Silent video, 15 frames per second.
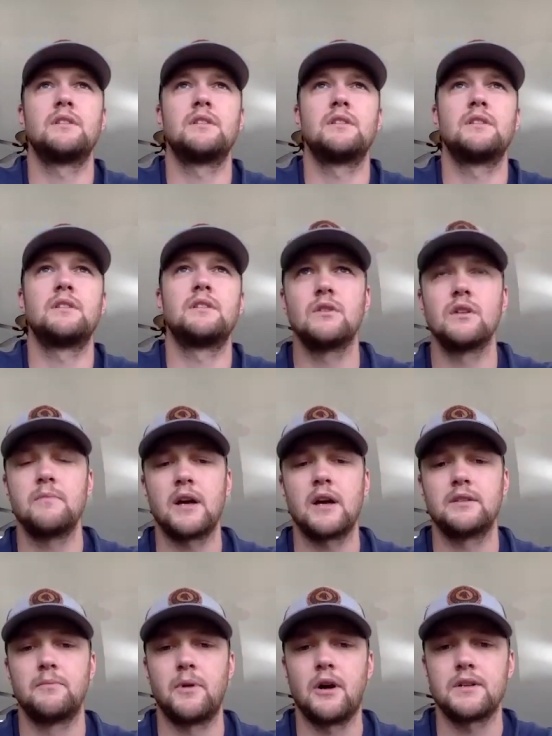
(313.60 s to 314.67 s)
I was going back
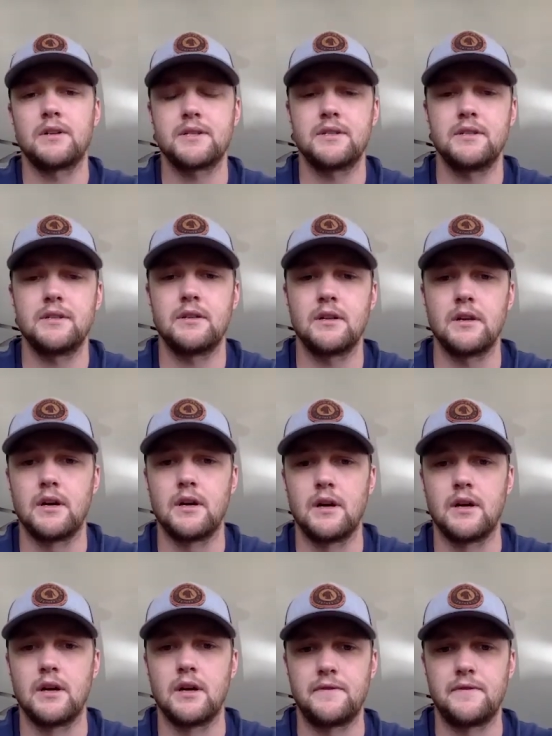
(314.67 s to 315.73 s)
to Boston
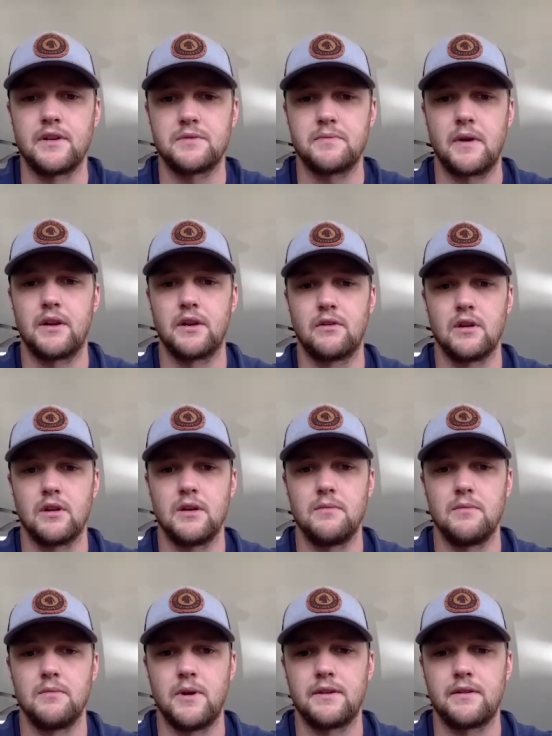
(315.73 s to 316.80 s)
uh, to finish my degree,
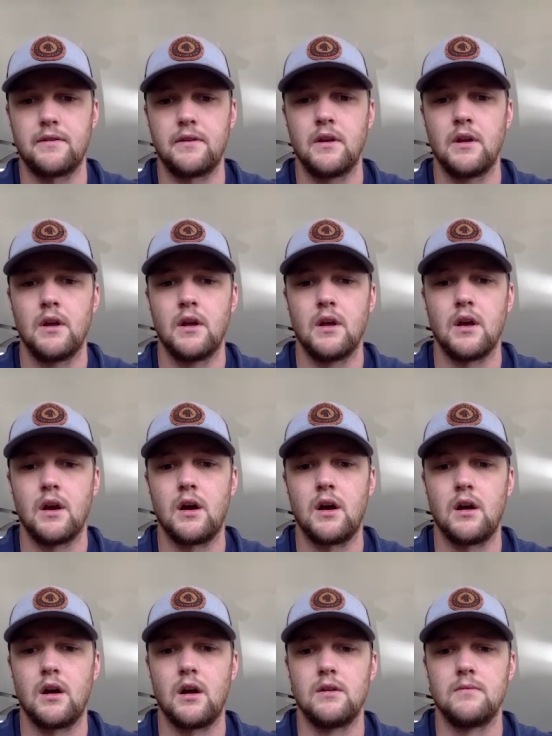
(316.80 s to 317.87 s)
but
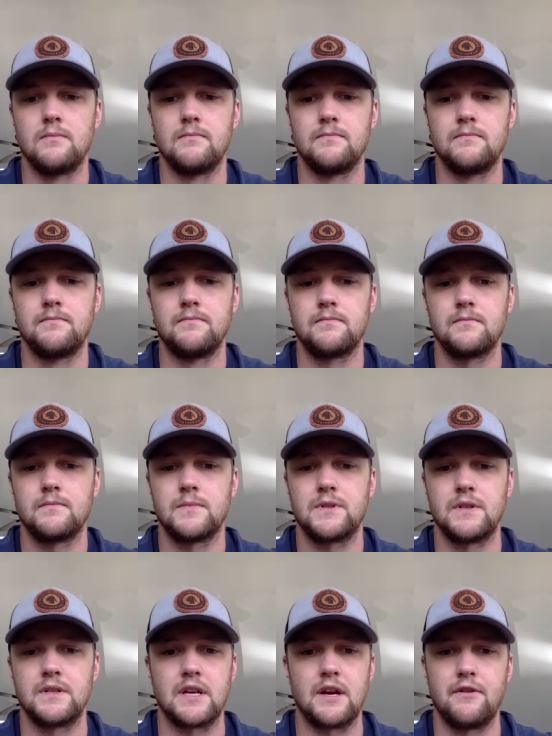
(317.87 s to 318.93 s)
um,
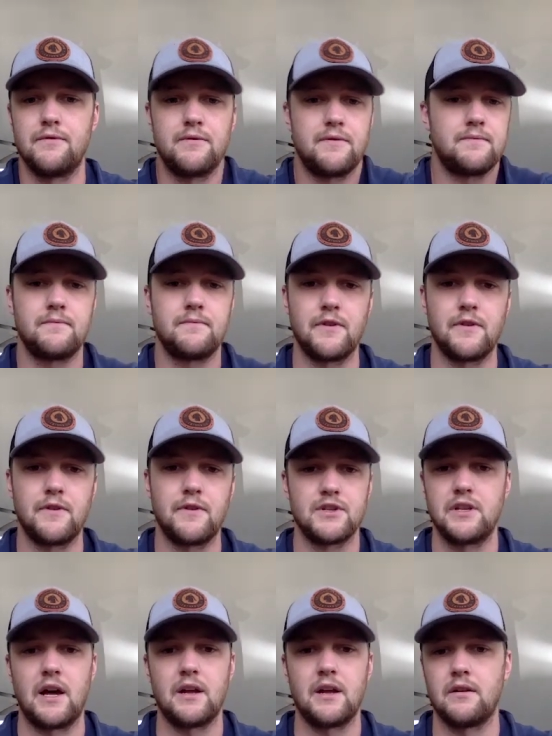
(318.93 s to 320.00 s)
since I've finished
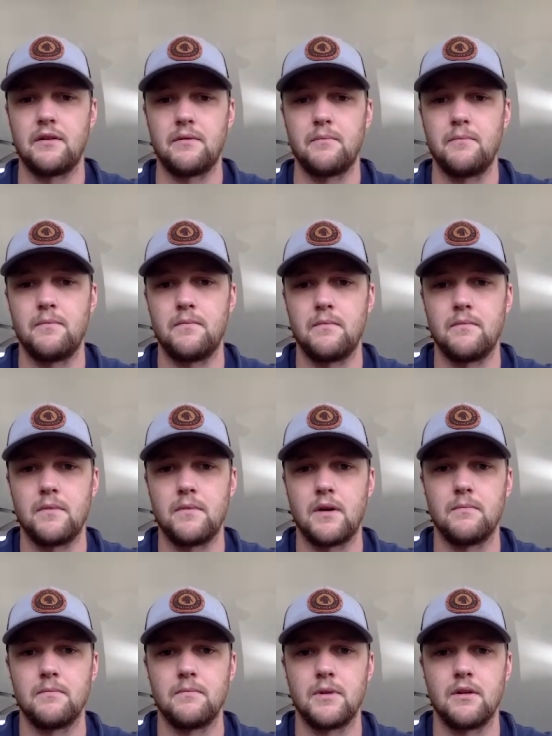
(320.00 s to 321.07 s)
that, I'm,
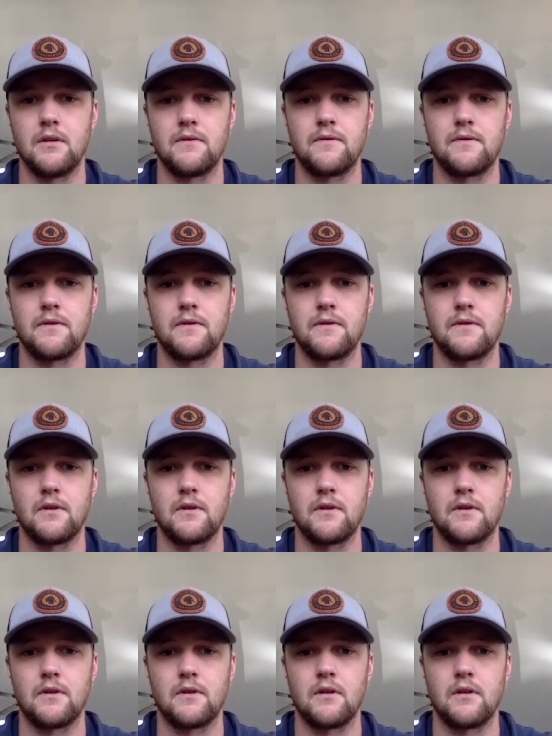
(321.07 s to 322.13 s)
I'm here for.
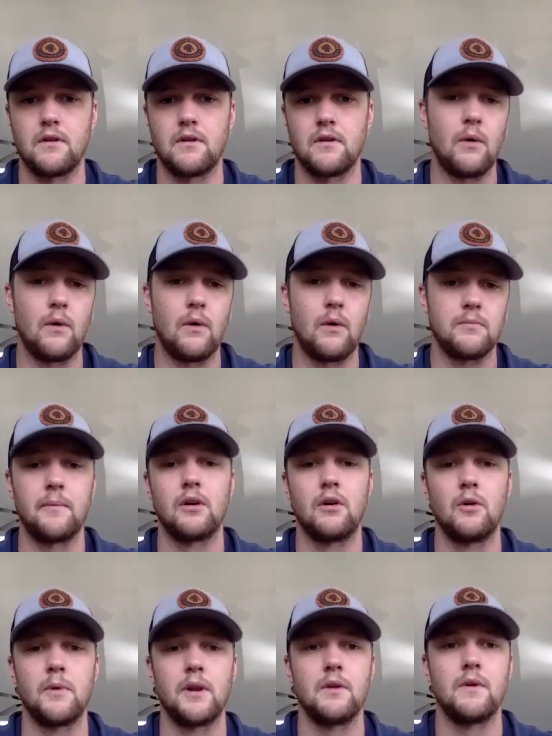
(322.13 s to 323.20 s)
I, I would have been coming
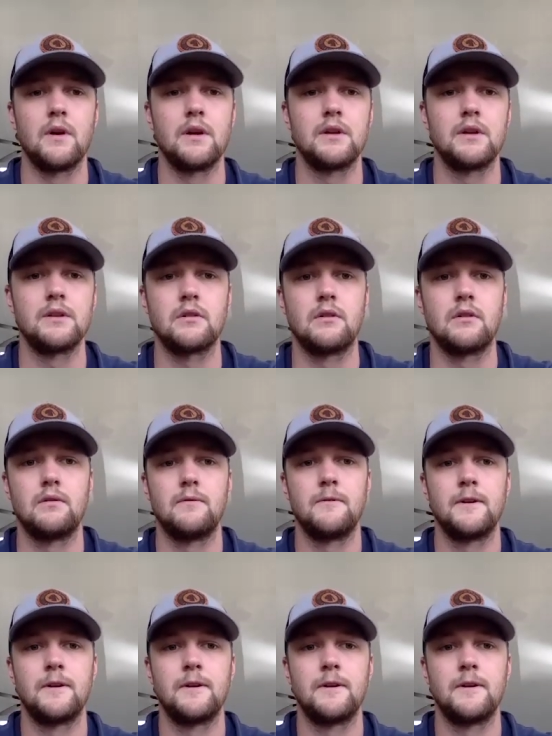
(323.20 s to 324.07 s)
home anyway. So.